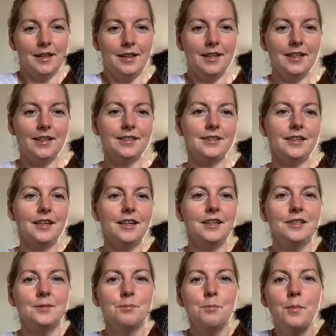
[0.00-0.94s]
This
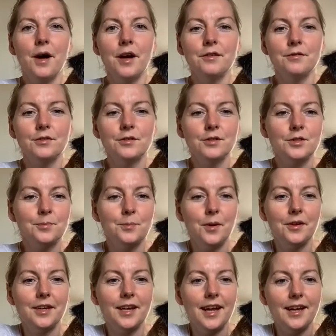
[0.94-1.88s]
is Mindfulness
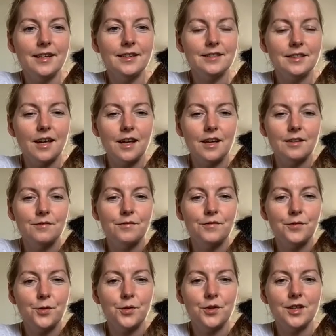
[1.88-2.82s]
Mondays,
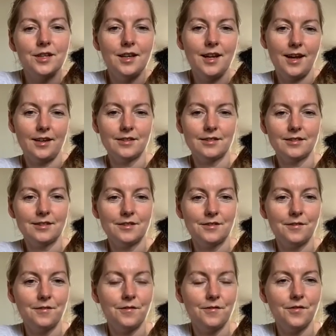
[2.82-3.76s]
and for the
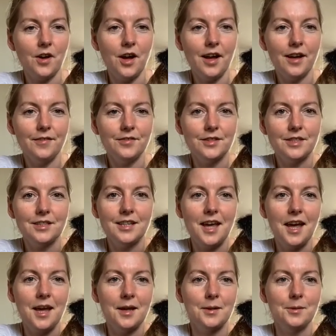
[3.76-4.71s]
next 5 to
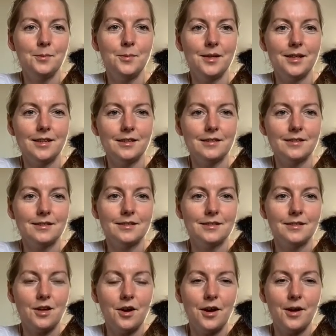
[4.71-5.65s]
10
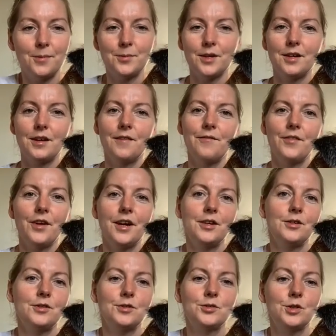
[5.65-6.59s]
minutes, I'm going to
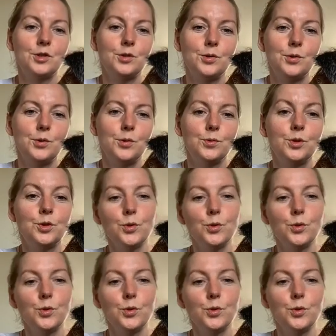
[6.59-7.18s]
invite you to